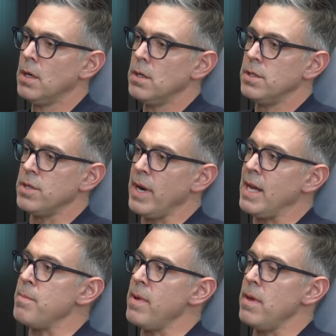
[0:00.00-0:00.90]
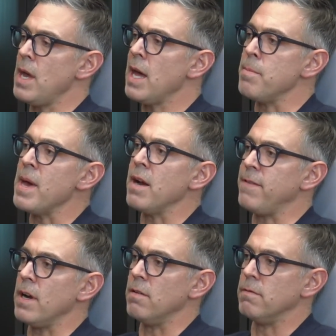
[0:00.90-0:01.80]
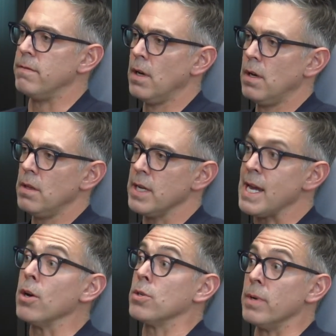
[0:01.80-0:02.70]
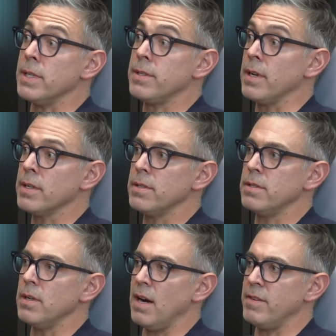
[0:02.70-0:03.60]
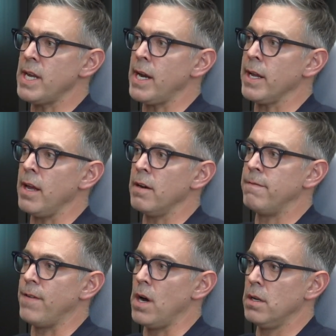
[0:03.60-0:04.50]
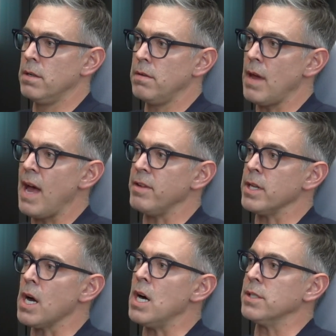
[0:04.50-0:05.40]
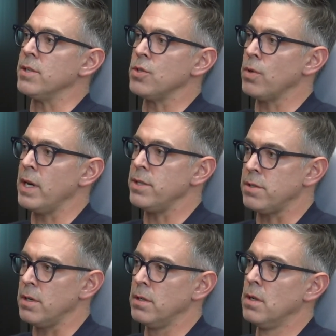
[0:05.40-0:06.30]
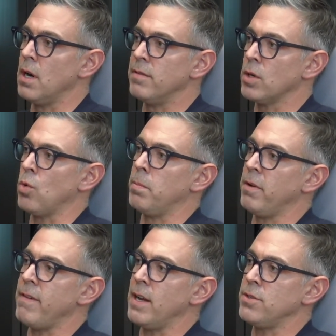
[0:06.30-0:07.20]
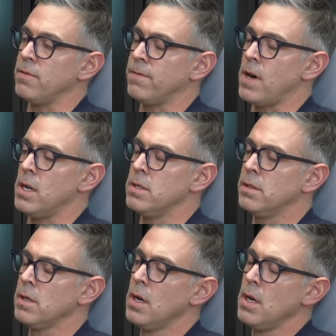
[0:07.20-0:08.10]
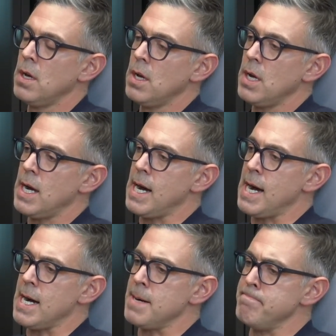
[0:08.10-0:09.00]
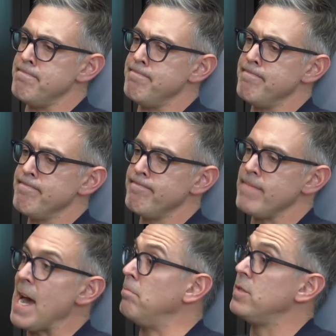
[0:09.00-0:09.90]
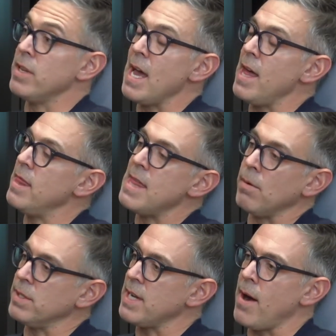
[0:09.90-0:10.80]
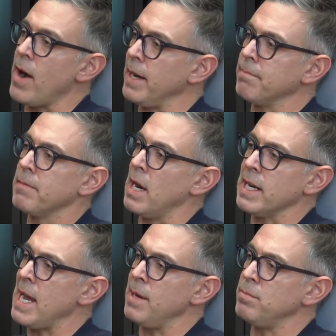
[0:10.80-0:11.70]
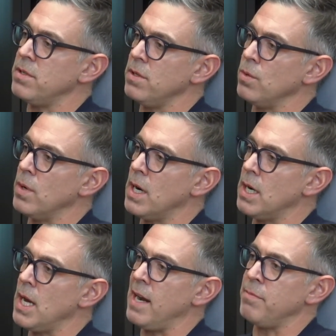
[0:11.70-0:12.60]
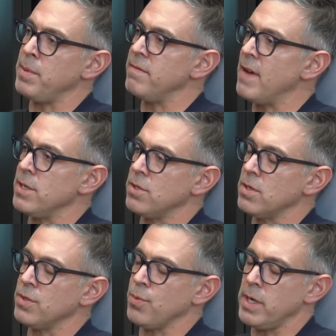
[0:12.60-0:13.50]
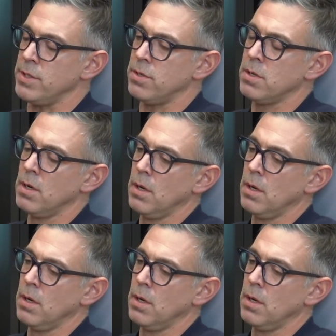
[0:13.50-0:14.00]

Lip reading: So it had the benefit of the characteristics of a dedicated fund, having the concentration of a corporate venture fund. So that was how I kind of came to NFP Ventures, which,